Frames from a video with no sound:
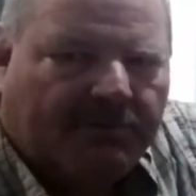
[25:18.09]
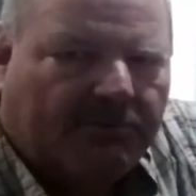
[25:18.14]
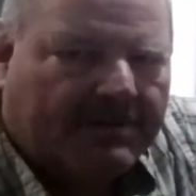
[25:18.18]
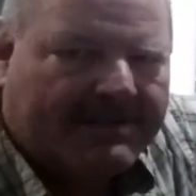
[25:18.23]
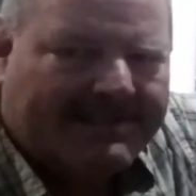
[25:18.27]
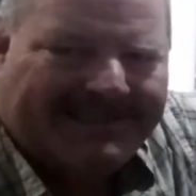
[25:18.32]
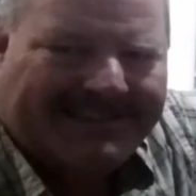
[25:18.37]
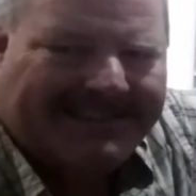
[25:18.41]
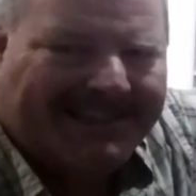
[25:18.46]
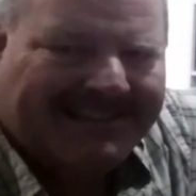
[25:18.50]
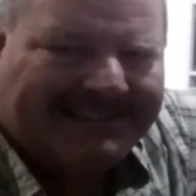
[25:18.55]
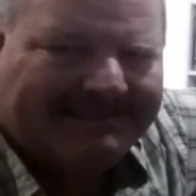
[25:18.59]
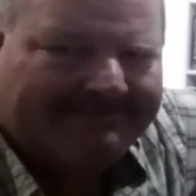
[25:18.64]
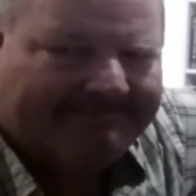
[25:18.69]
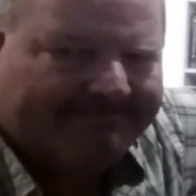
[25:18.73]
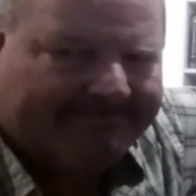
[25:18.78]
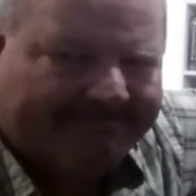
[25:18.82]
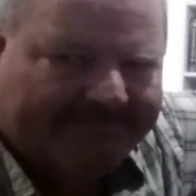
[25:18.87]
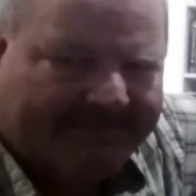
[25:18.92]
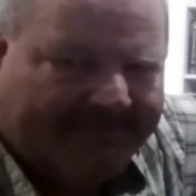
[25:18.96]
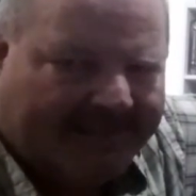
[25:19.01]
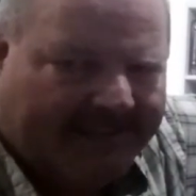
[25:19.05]
It wasn't like
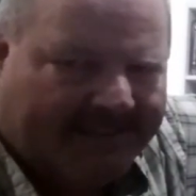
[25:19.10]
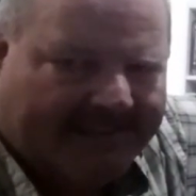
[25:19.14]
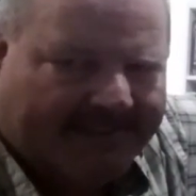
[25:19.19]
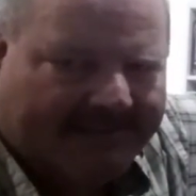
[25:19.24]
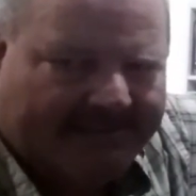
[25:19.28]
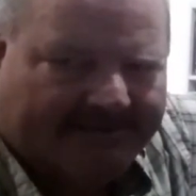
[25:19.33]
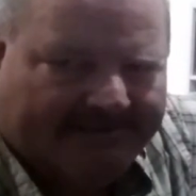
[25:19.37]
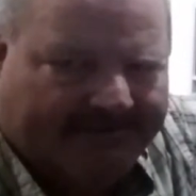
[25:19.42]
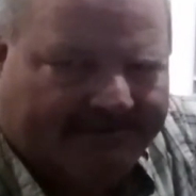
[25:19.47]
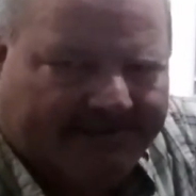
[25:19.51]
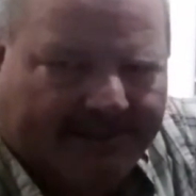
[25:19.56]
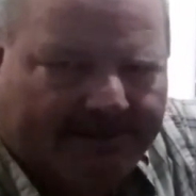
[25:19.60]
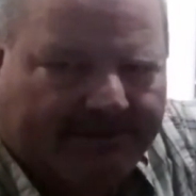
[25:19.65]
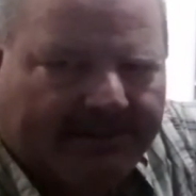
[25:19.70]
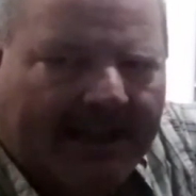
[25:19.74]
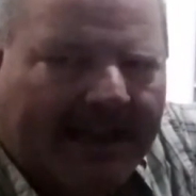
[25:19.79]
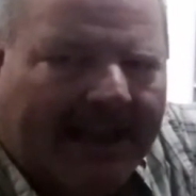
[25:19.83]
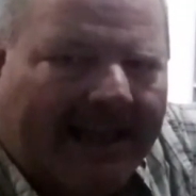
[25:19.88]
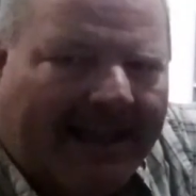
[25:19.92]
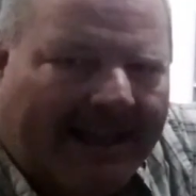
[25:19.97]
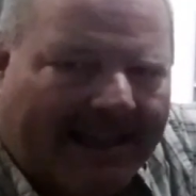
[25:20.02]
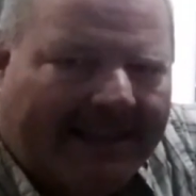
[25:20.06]
a
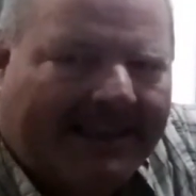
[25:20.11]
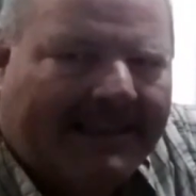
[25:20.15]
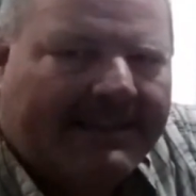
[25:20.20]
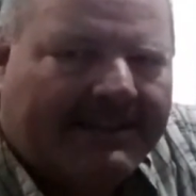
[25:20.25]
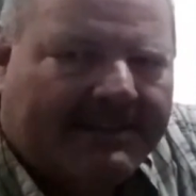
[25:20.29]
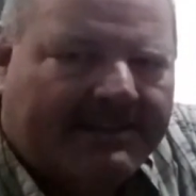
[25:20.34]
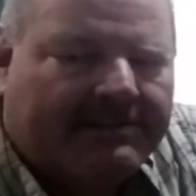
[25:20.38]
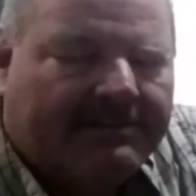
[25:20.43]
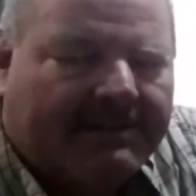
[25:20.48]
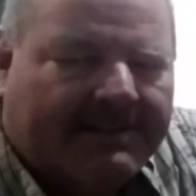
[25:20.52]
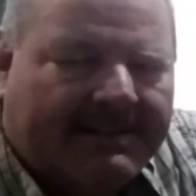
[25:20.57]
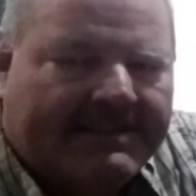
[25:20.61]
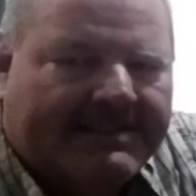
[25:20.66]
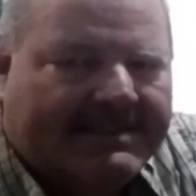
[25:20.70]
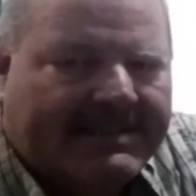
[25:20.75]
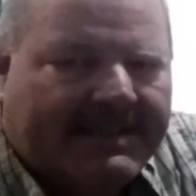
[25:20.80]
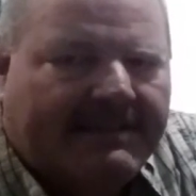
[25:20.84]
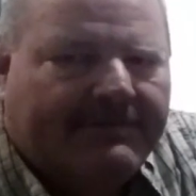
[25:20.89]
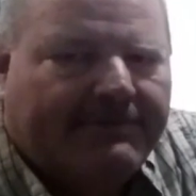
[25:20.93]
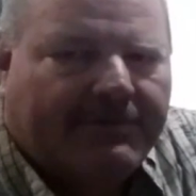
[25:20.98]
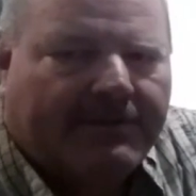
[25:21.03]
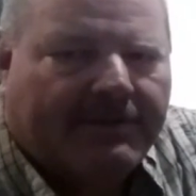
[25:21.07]
high end
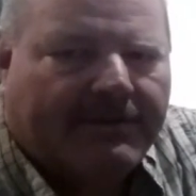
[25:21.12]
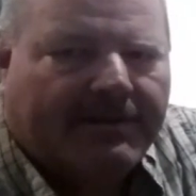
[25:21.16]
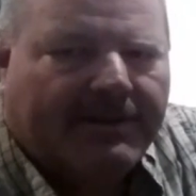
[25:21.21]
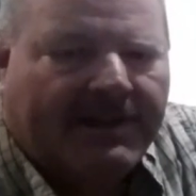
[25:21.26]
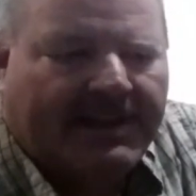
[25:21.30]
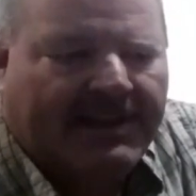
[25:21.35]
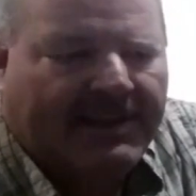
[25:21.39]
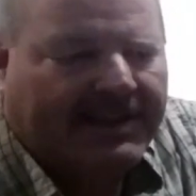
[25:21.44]
transceiver,